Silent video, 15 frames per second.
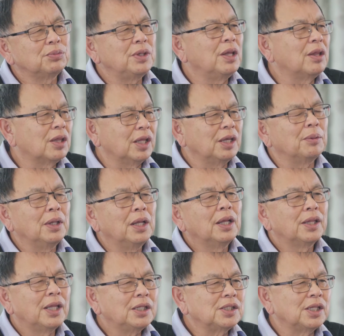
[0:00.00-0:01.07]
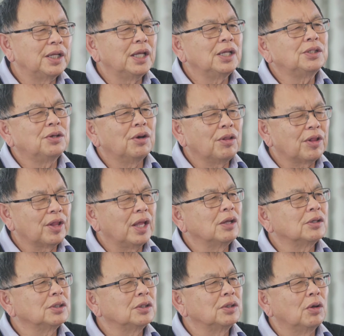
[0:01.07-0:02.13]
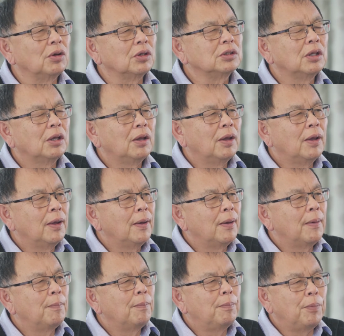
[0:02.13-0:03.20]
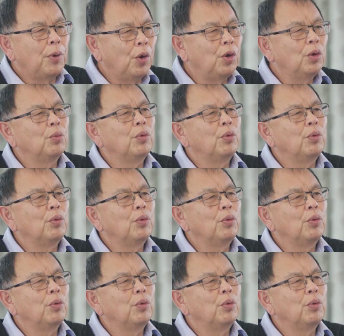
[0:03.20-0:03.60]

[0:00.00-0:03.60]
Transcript: When you think of it, that's an extra $1,000 per